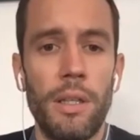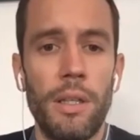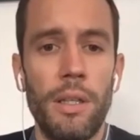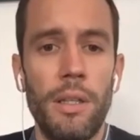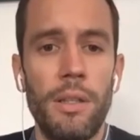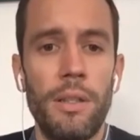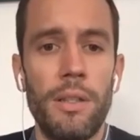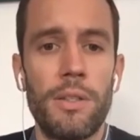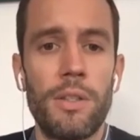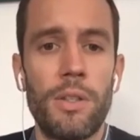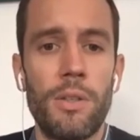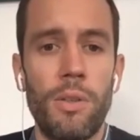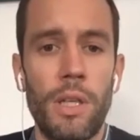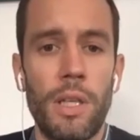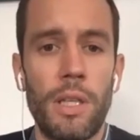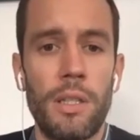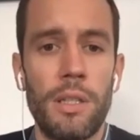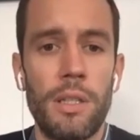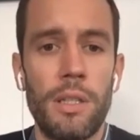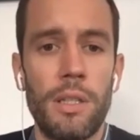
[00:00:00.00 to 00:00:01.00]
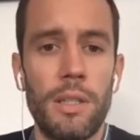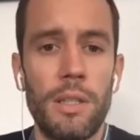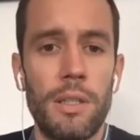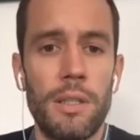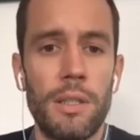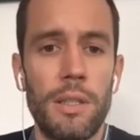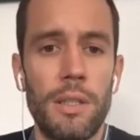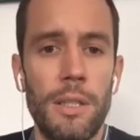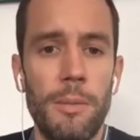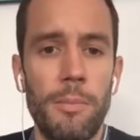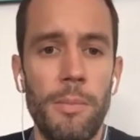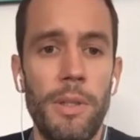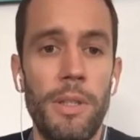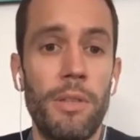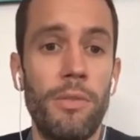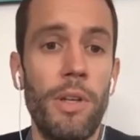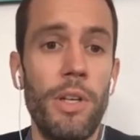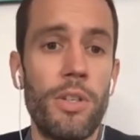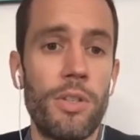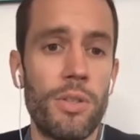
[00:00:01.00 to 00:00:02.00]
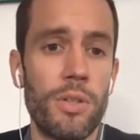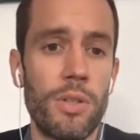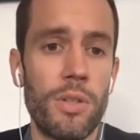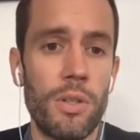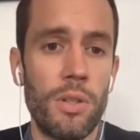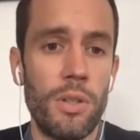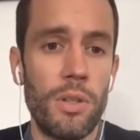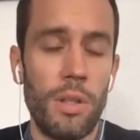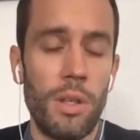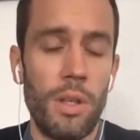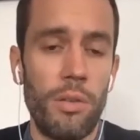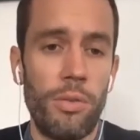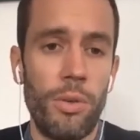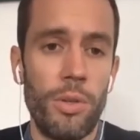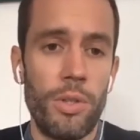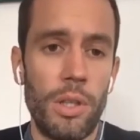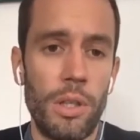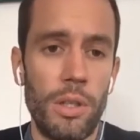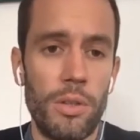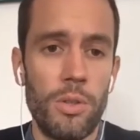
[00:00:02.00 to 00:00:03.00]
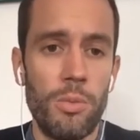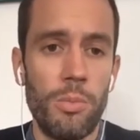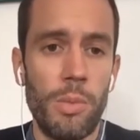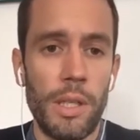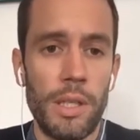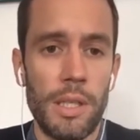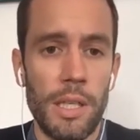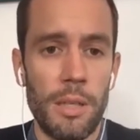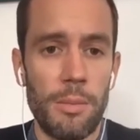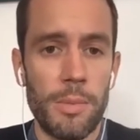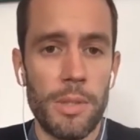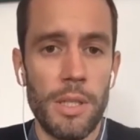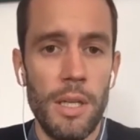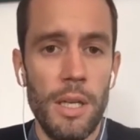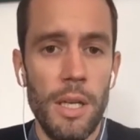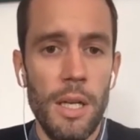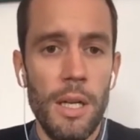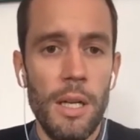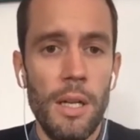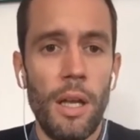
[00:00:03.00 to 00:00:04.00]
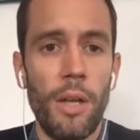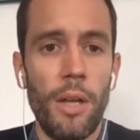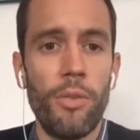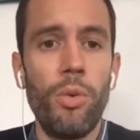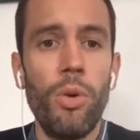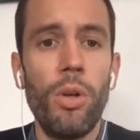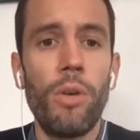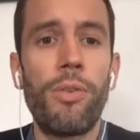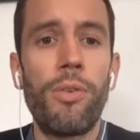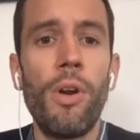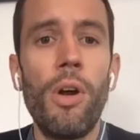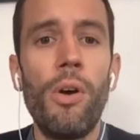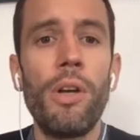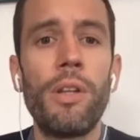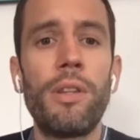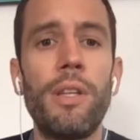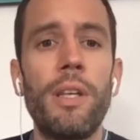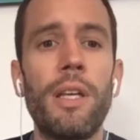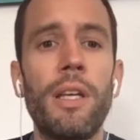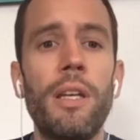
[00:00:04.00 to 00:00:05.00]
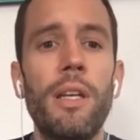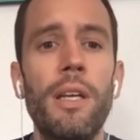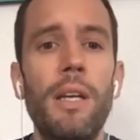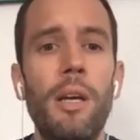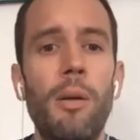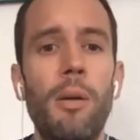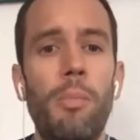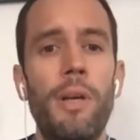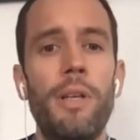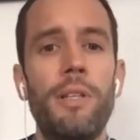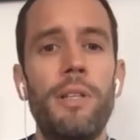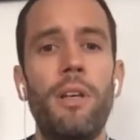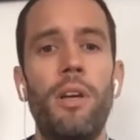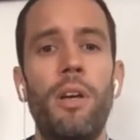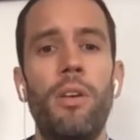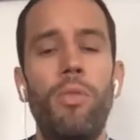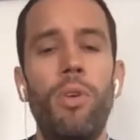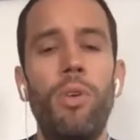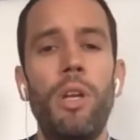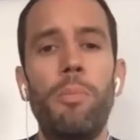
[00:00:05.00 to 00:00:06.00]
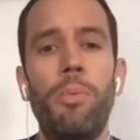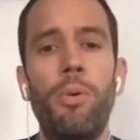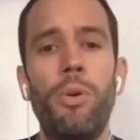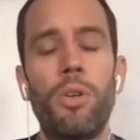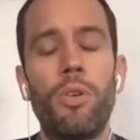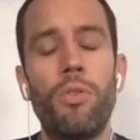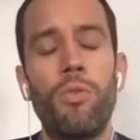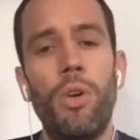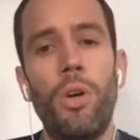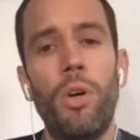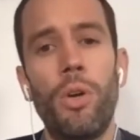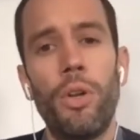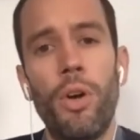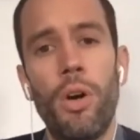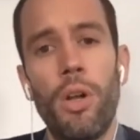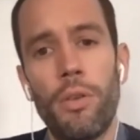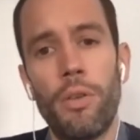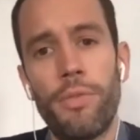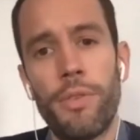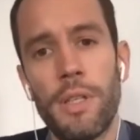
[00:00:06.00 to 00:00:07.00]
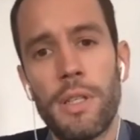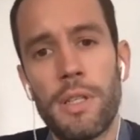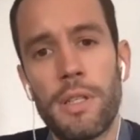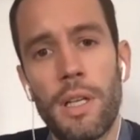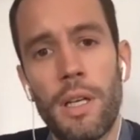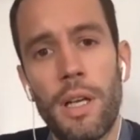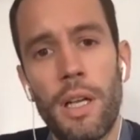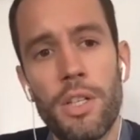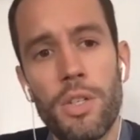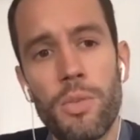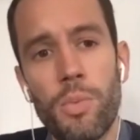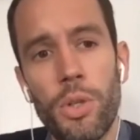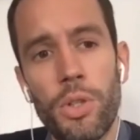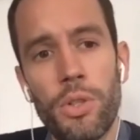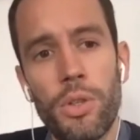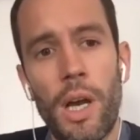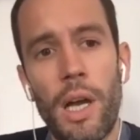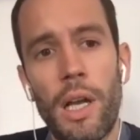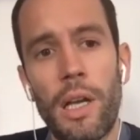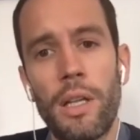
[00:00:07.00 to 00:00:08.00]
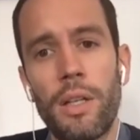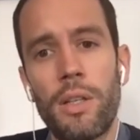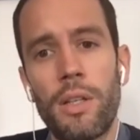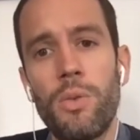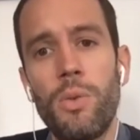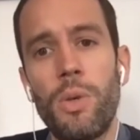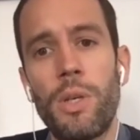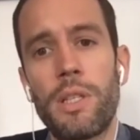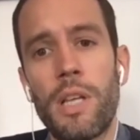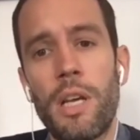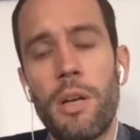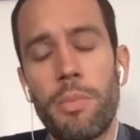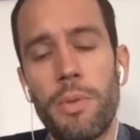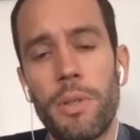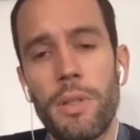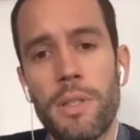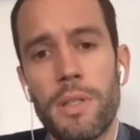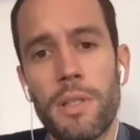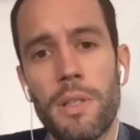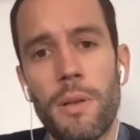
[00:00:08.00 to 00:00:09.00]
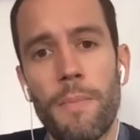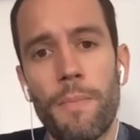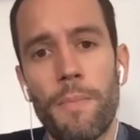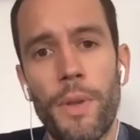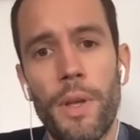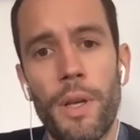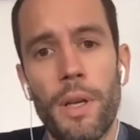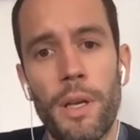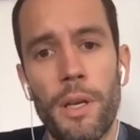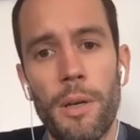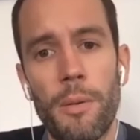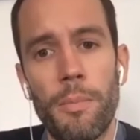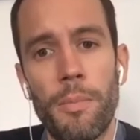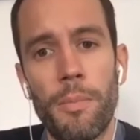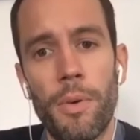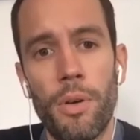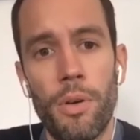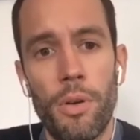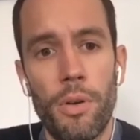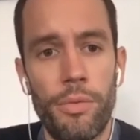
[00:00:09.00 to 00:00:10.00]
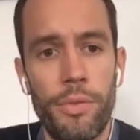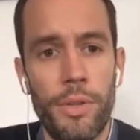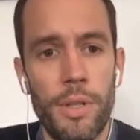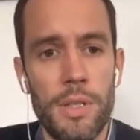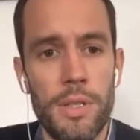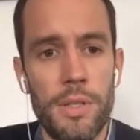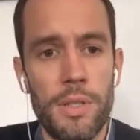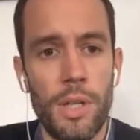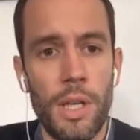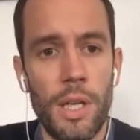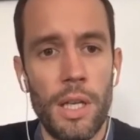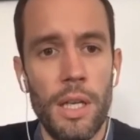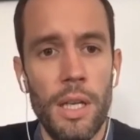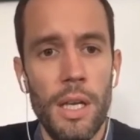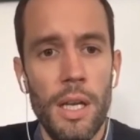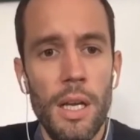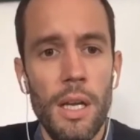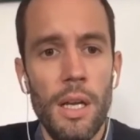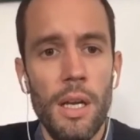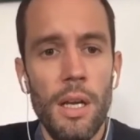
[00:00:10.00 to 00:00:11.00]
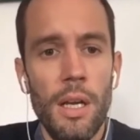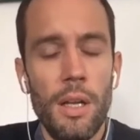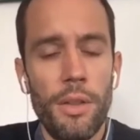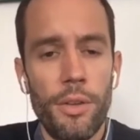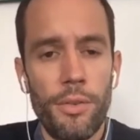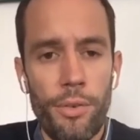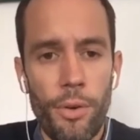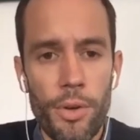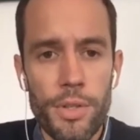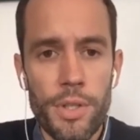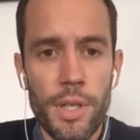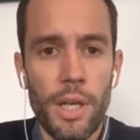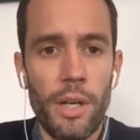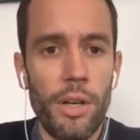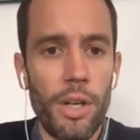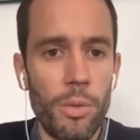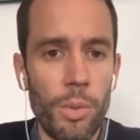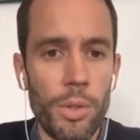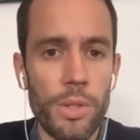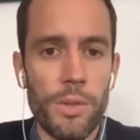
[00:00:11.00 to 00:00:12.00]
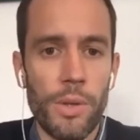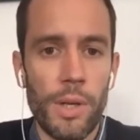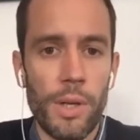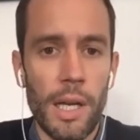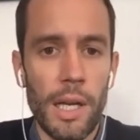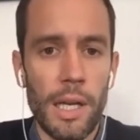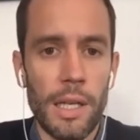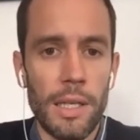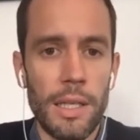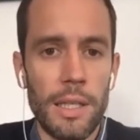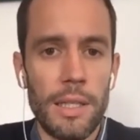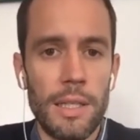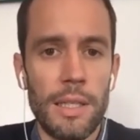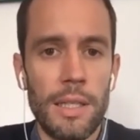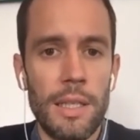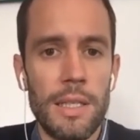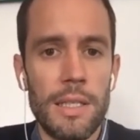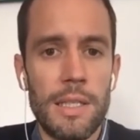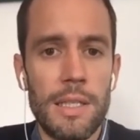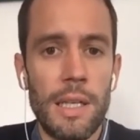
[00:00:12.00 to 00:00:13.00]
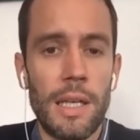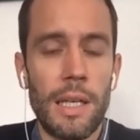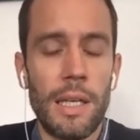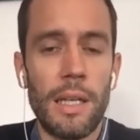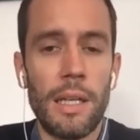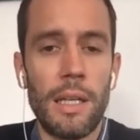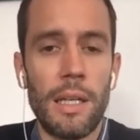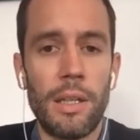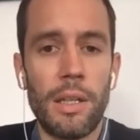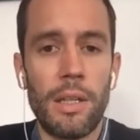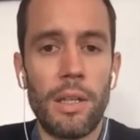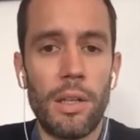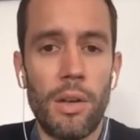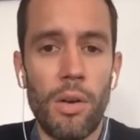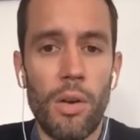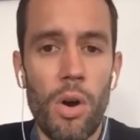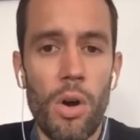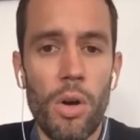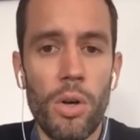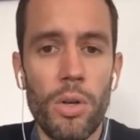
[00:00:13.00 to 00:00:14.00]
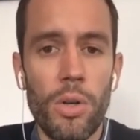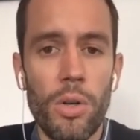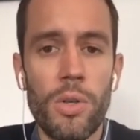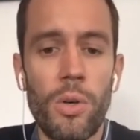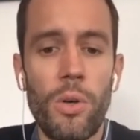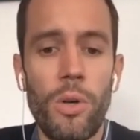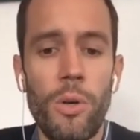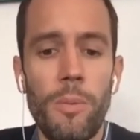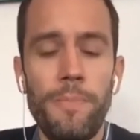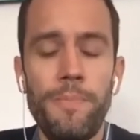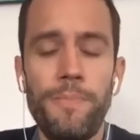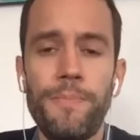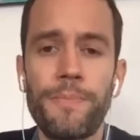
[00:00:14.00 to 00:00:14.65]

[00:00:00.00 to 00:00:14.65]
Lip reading: disconnected interventions, unfortunately, too many times. And rule of law, I think, plays a really important role in all of this. And I just want to highlight two examples of this today. The first area I want to highlight is that long-term,